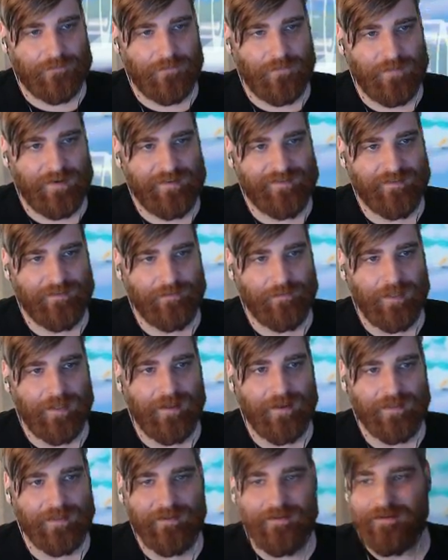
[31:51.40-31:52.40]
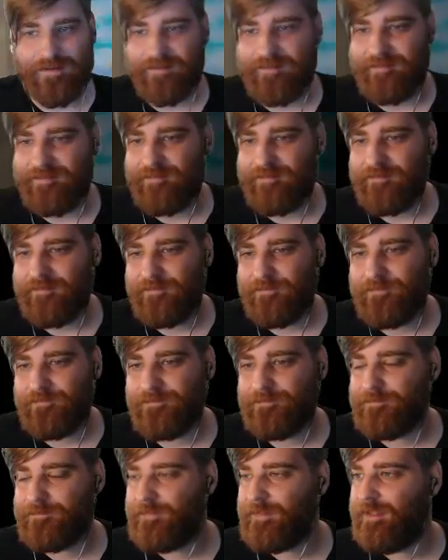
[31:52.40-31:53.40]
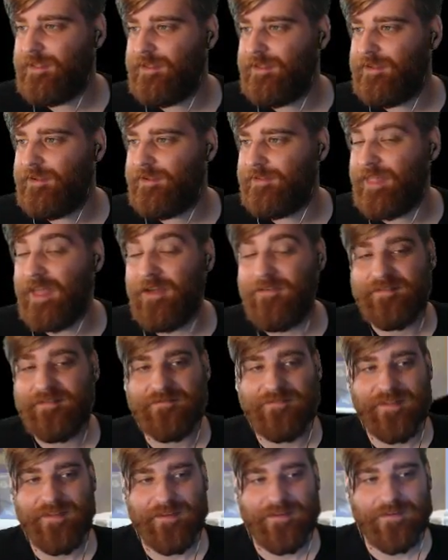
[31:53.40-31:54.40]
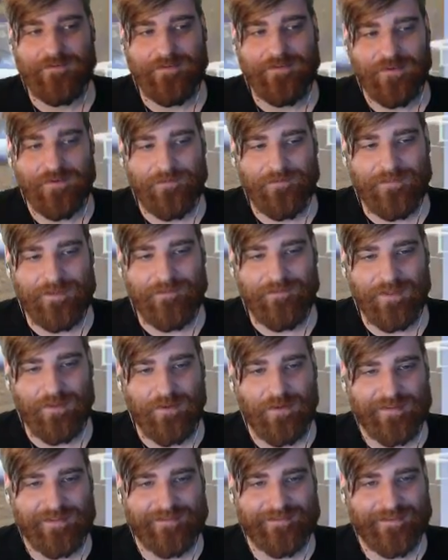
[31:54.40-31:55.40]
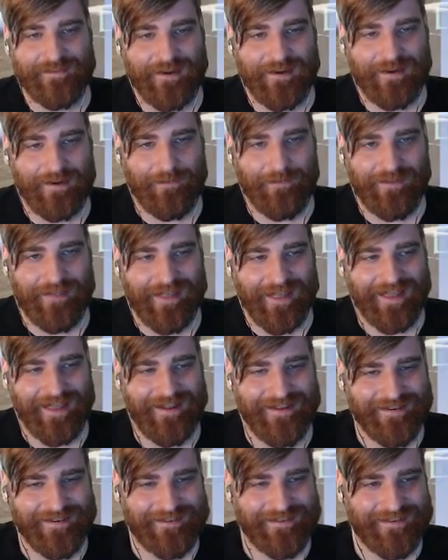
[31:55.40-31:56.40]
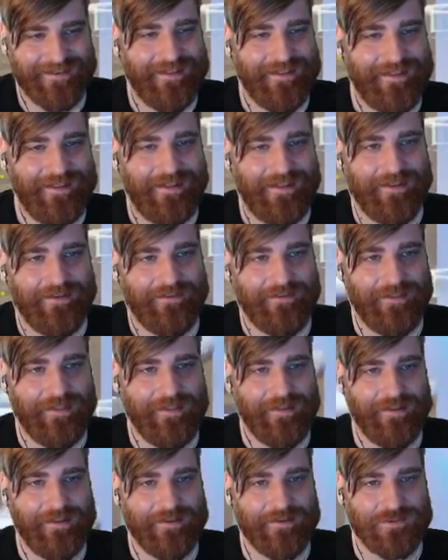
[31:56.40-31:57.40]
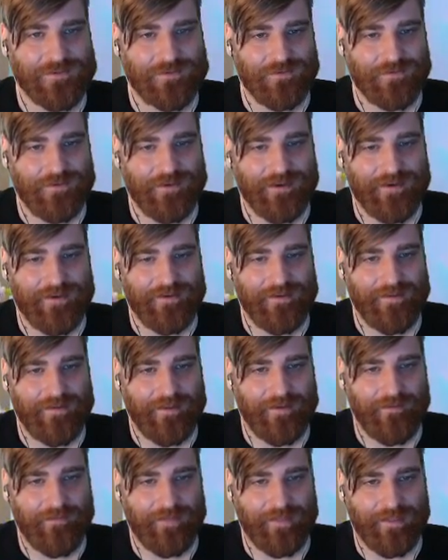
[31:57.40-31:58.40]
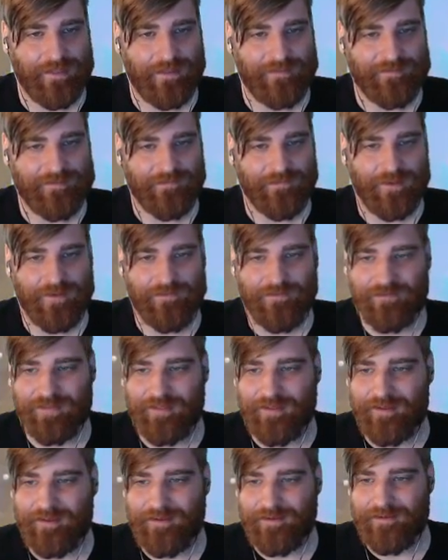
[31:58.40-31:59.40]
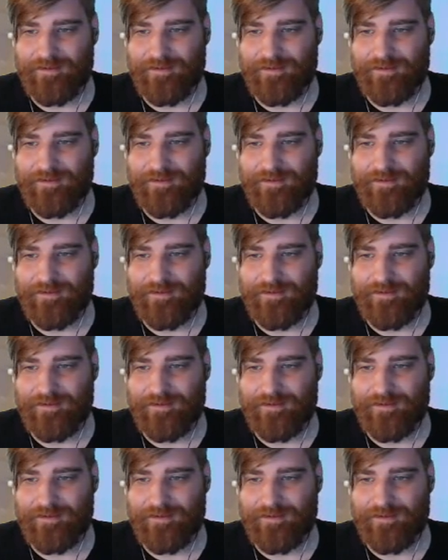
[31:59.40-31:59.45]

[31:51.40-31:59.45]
There's a block. There it is. That was a really good room, even though I was terrible at it. Really enjoyed everything that was involved with that.